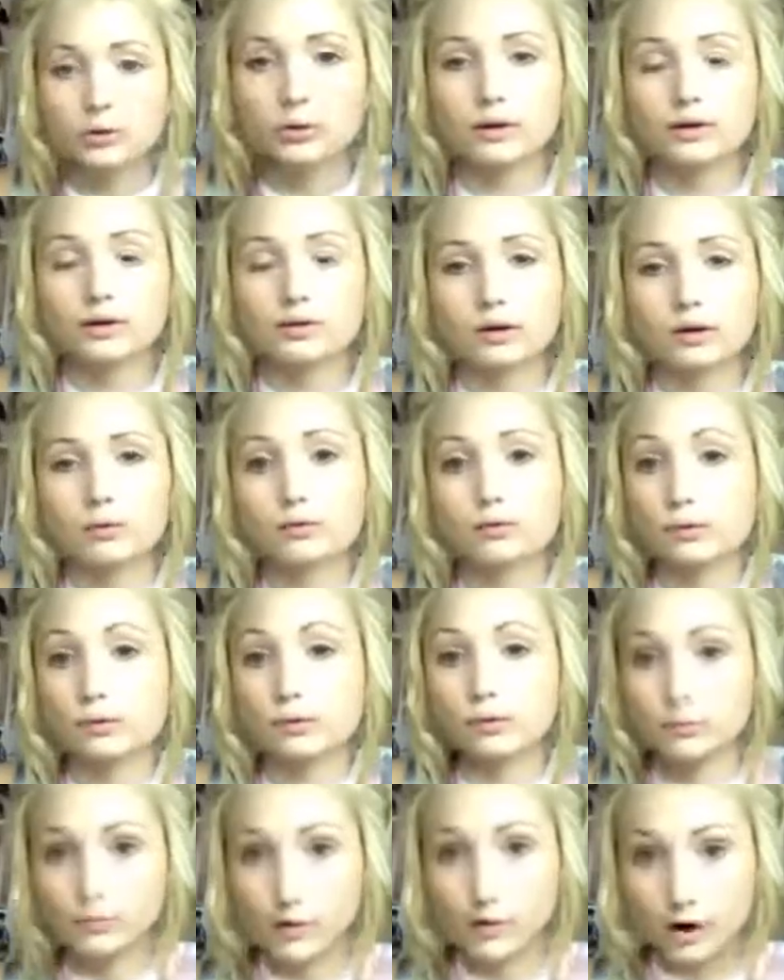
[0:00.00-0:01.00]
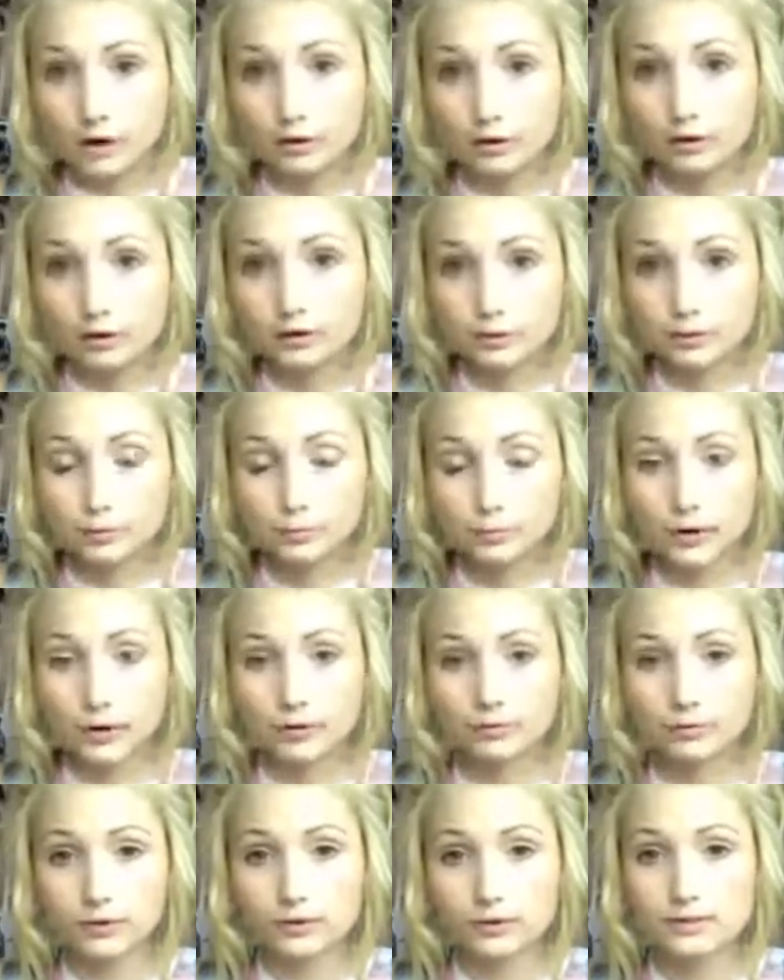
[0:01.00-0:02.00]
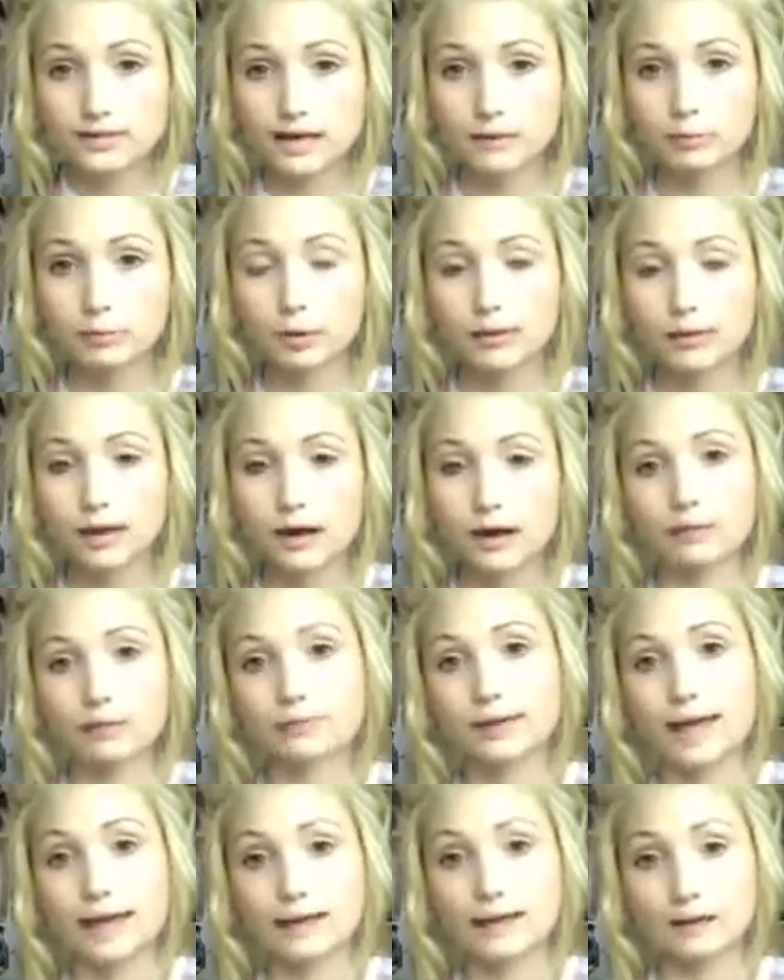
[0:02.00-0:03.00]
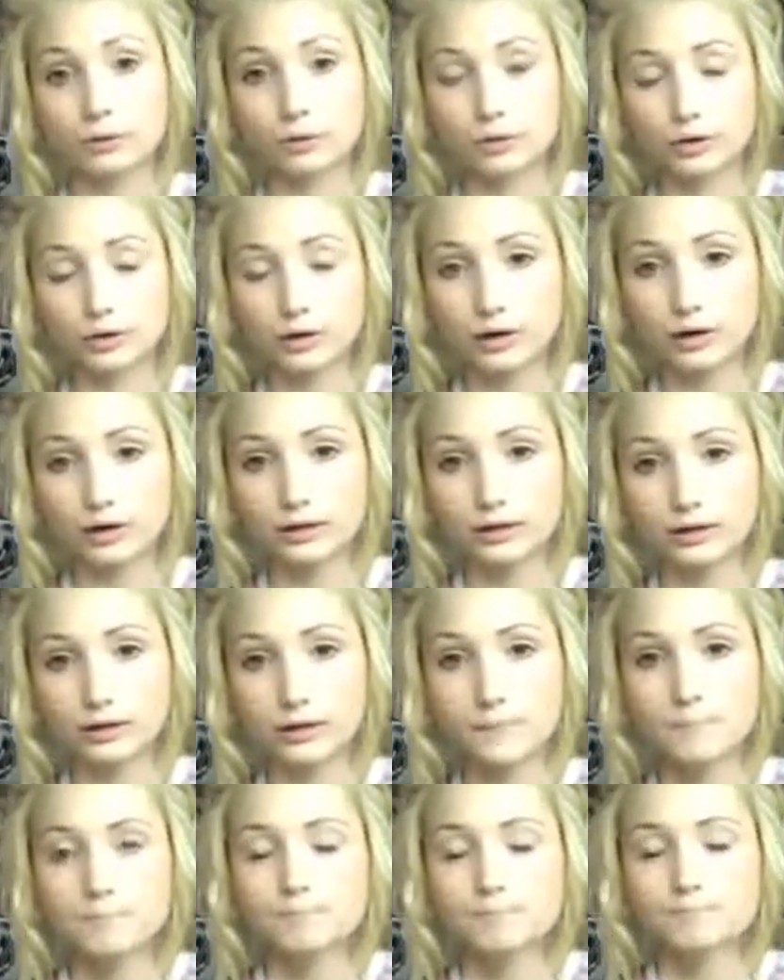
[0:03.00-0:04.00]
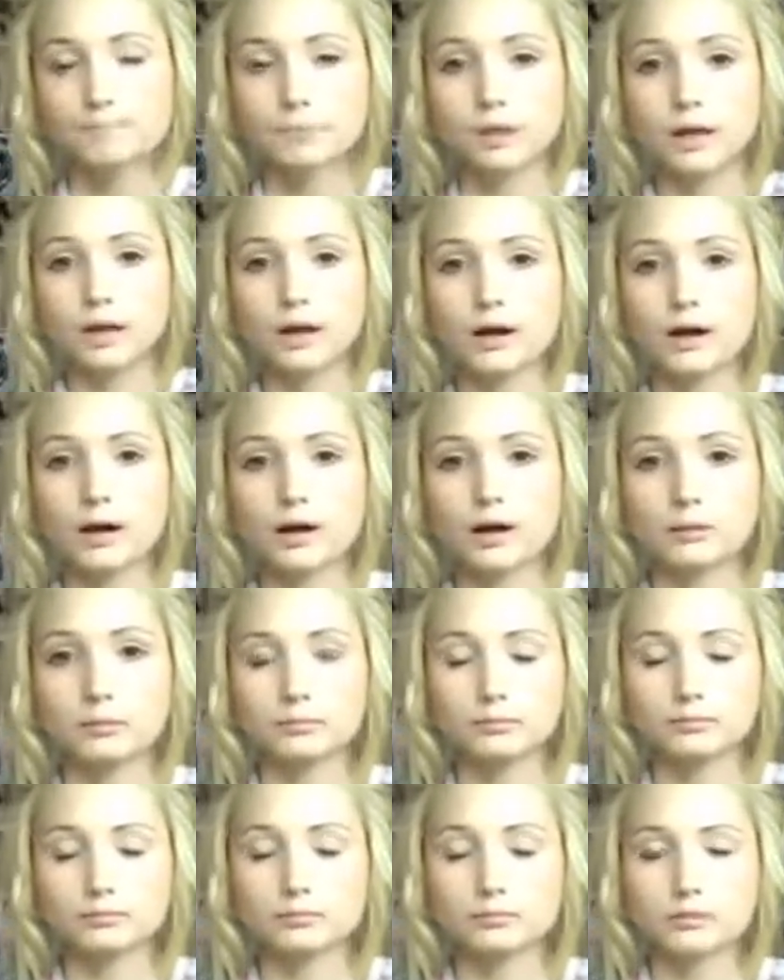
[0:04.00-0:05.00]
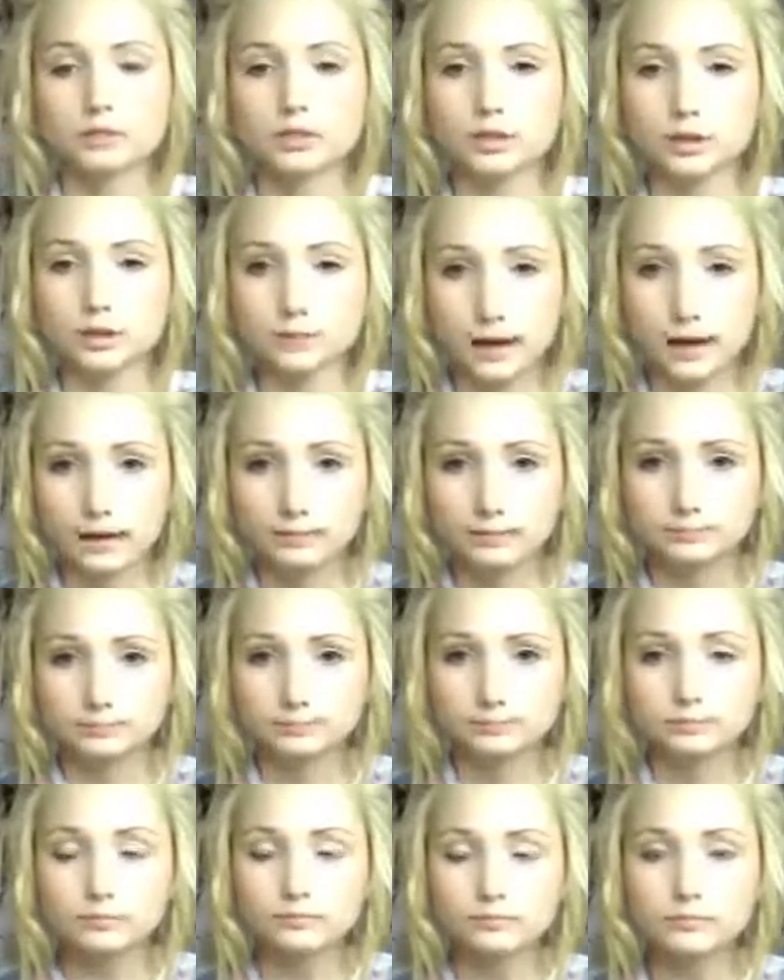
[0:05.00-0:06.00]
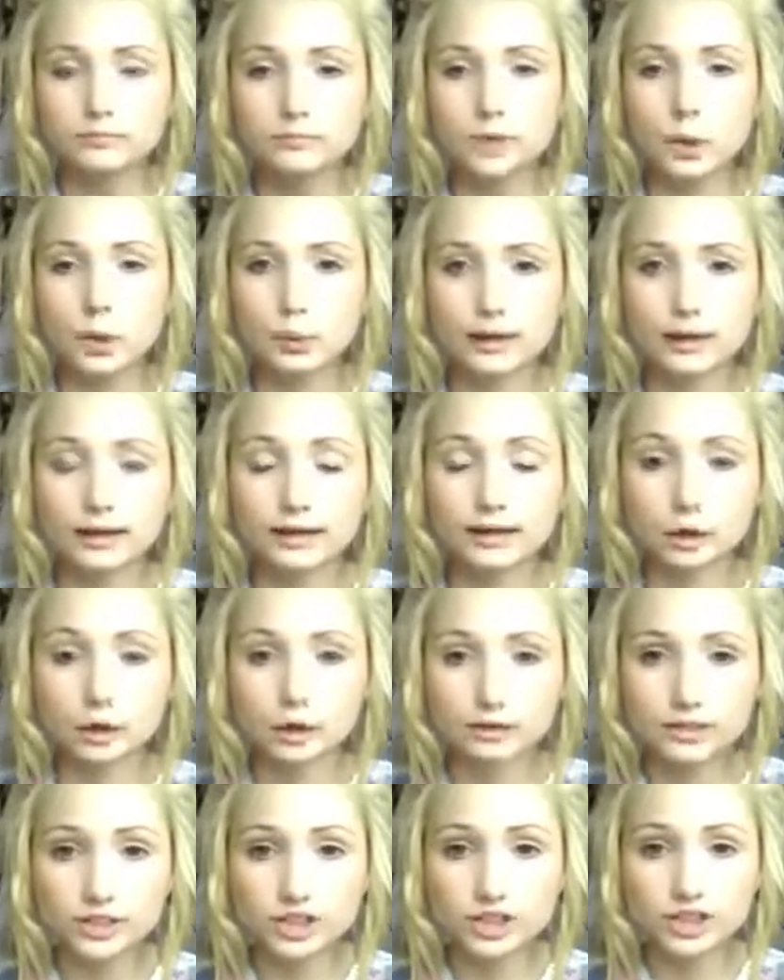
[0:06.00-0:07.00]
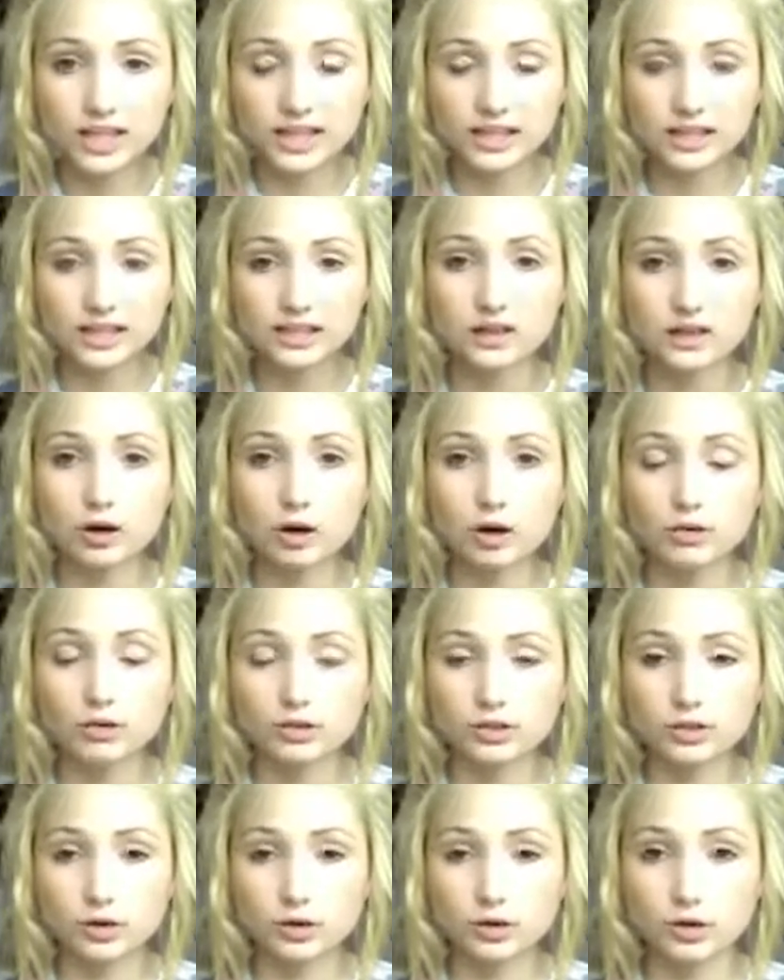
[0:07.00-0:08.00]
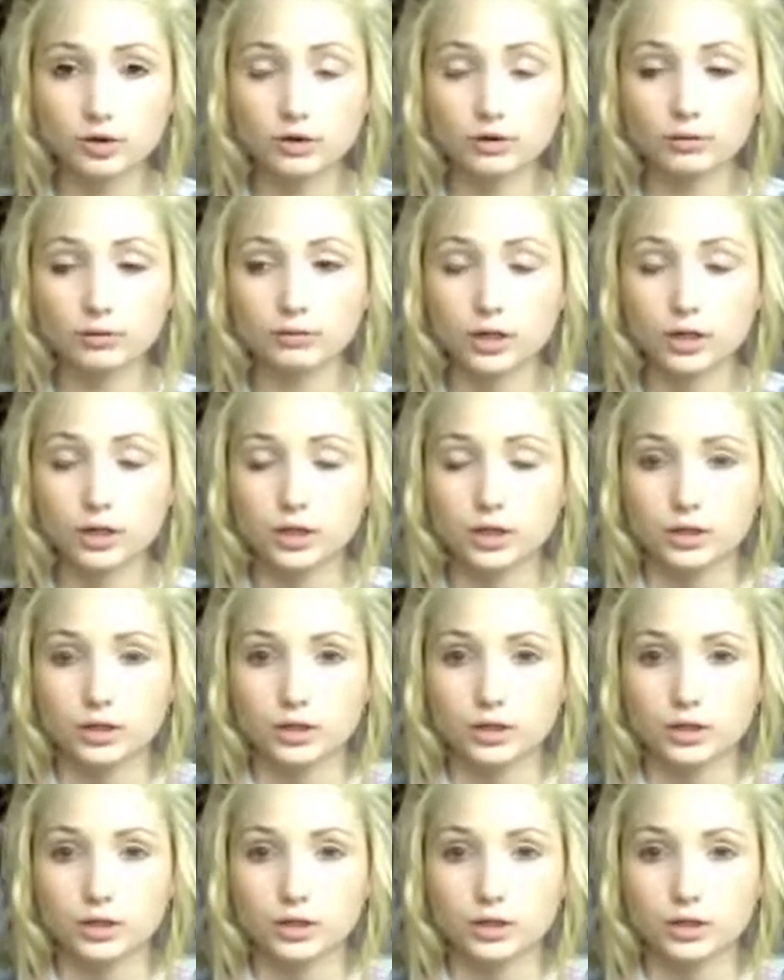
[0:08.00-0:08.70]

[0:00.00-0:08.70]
With a full fried breakfast, I'd probably have 8 or 9. So yeah, we're encouraged to eat lots of